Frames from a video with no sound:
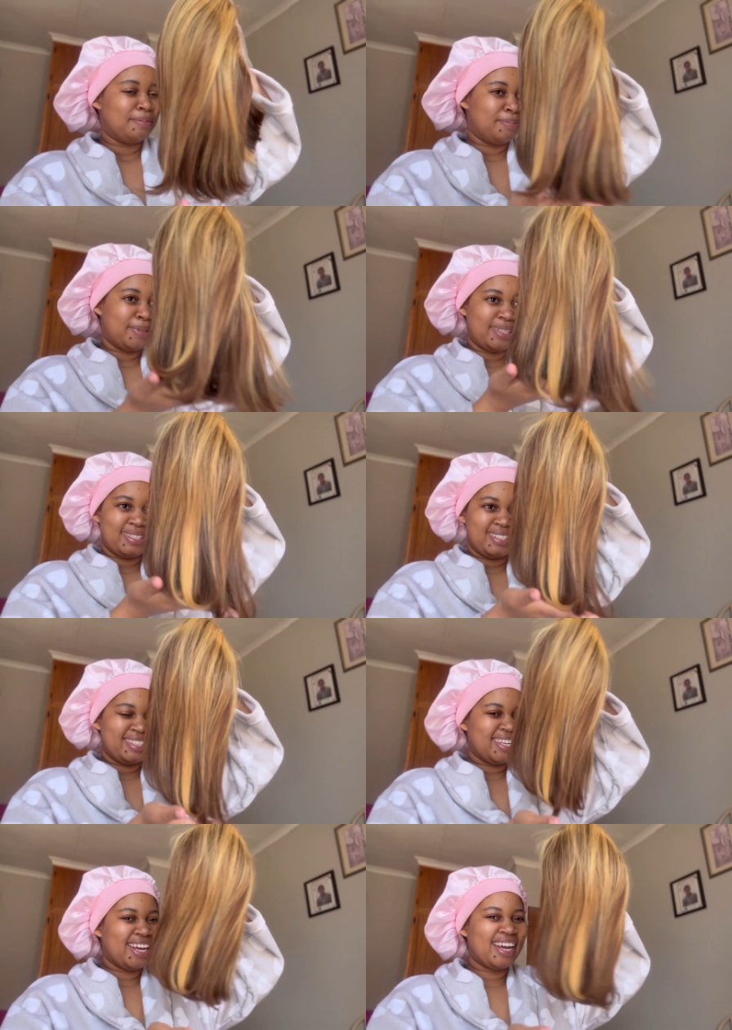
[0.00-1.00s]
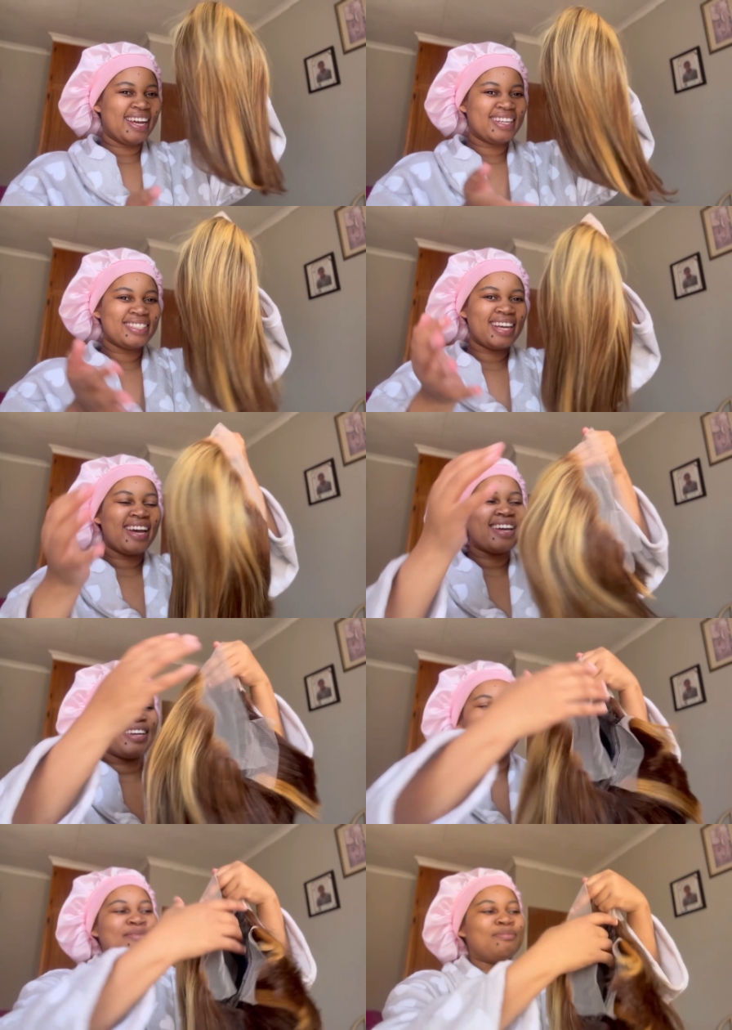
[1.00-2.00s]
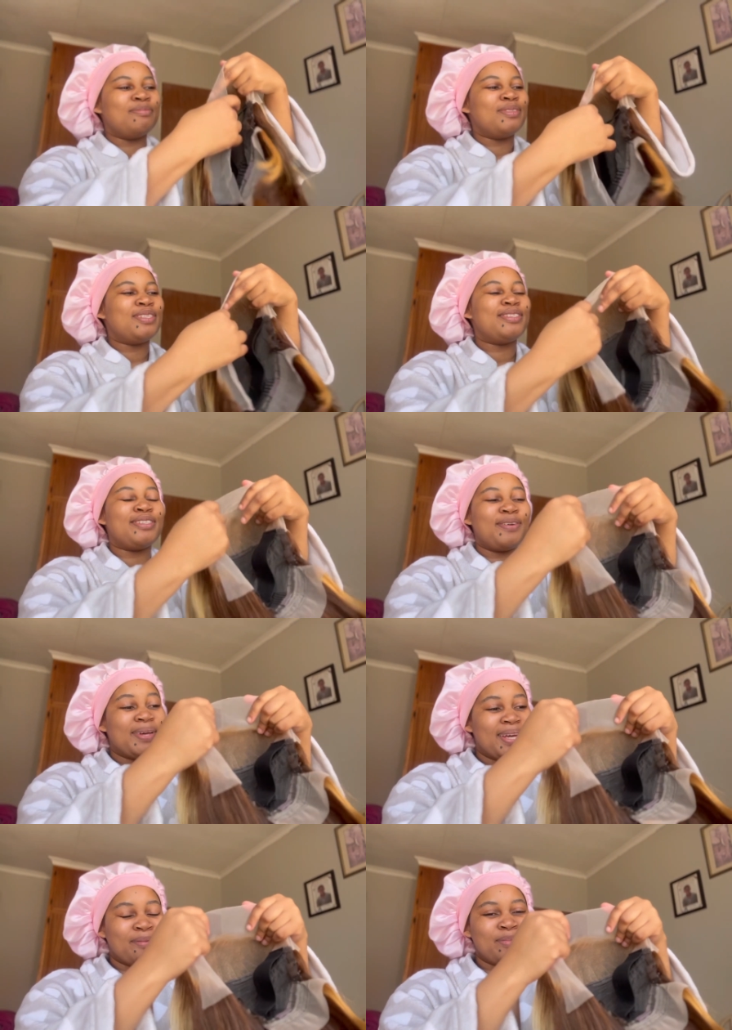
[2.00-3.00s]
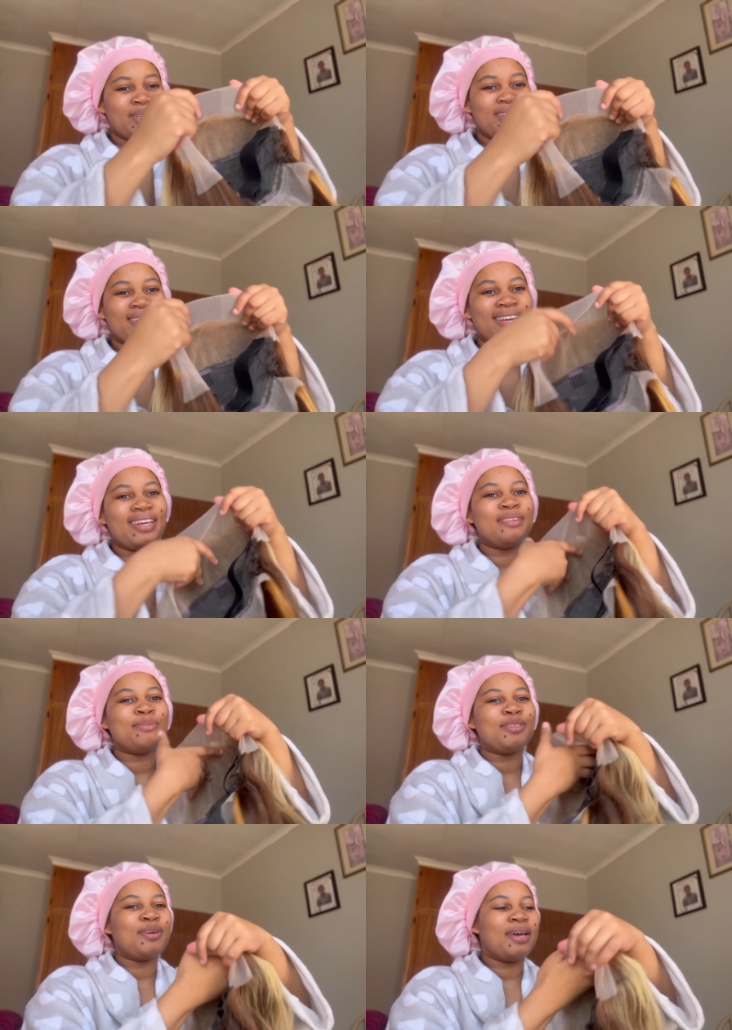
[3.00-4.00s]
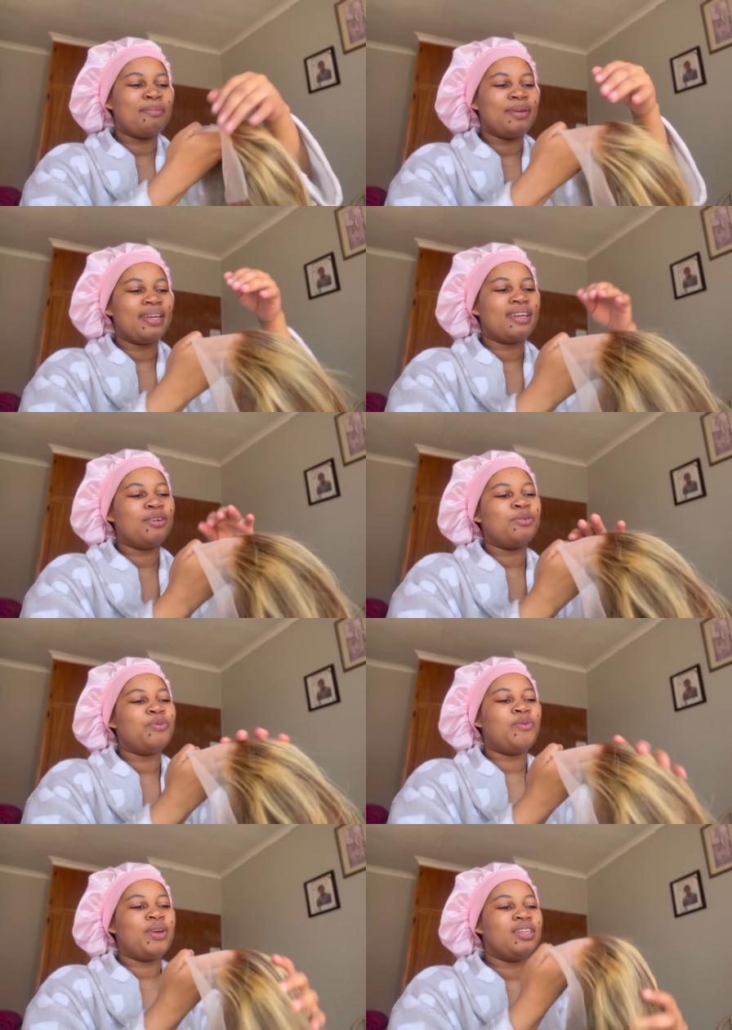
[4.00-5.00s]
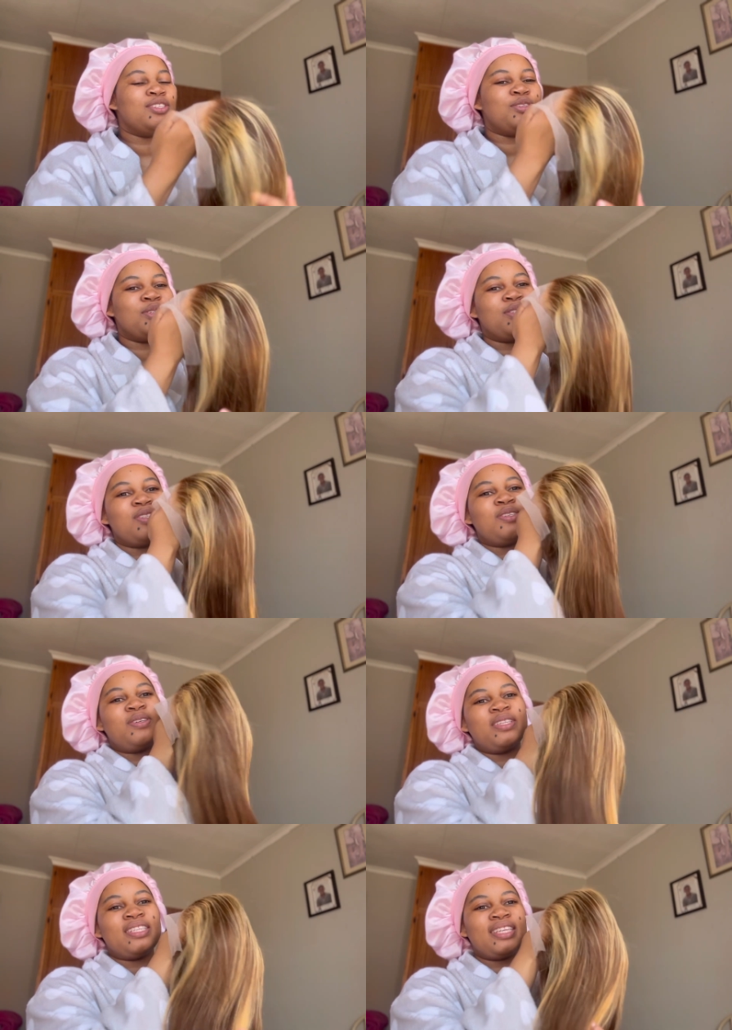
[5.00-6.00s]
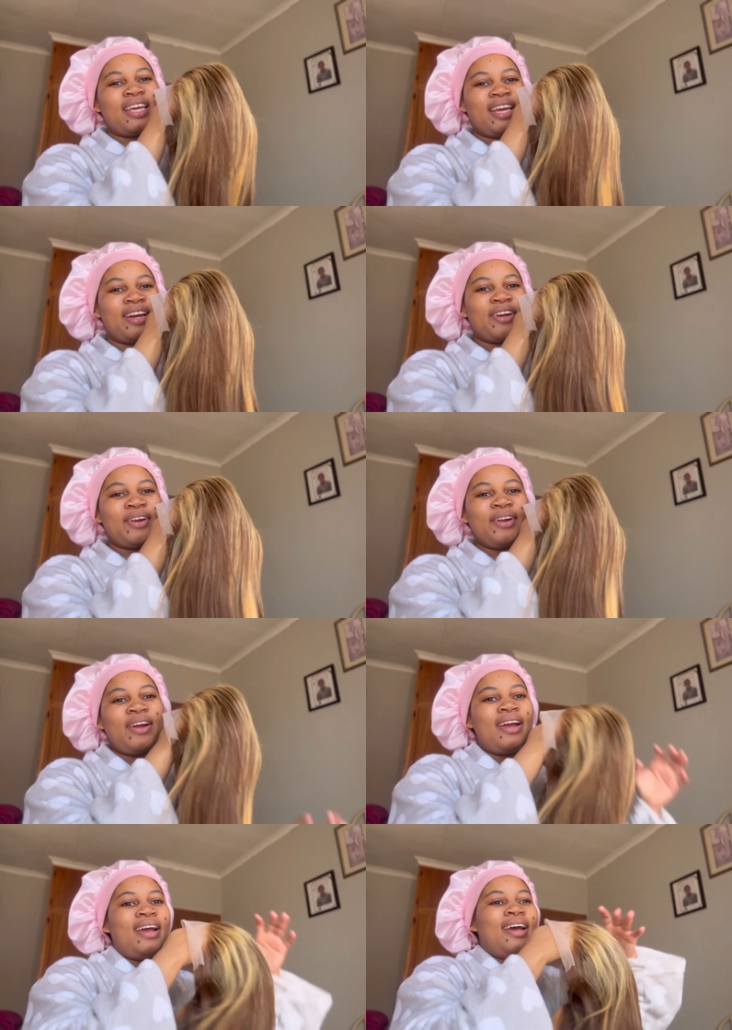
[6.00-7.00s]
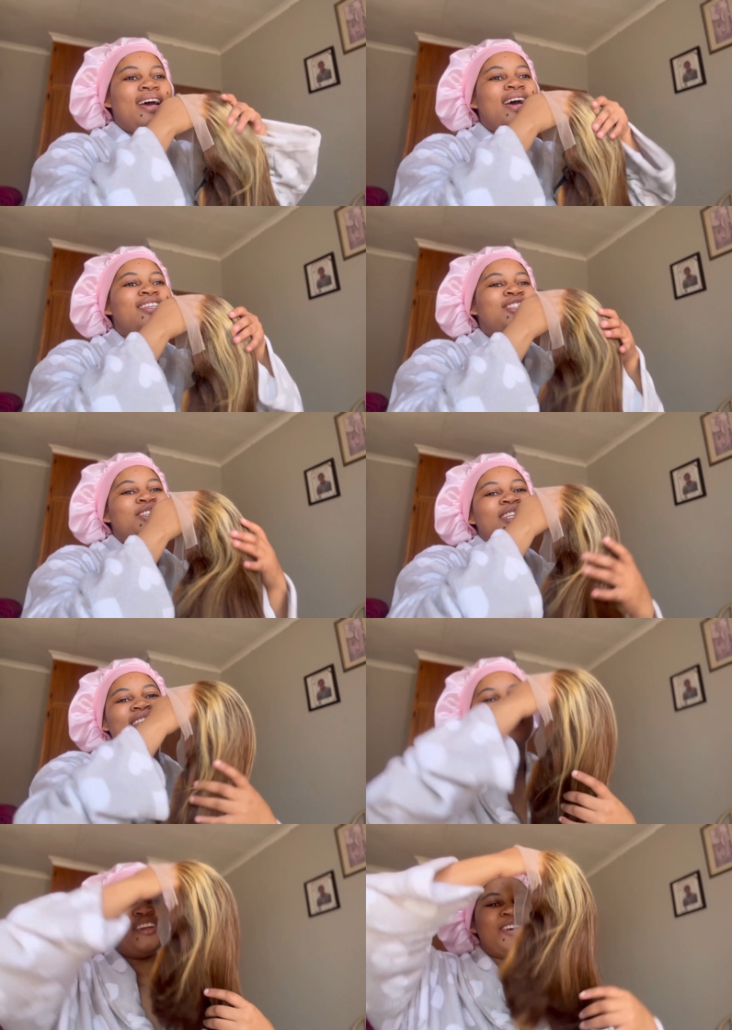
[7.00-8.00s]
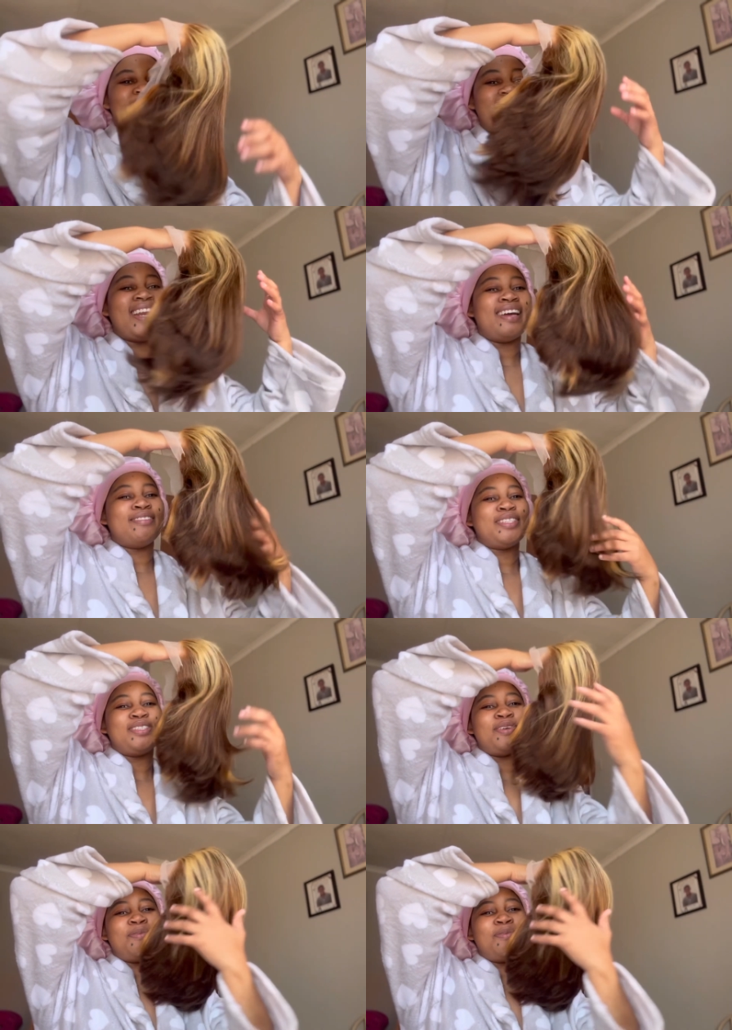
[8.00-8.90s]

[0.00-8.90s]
but child i am so happy i am so happy i cannot wait to install this hair i genuinely cannot i love it so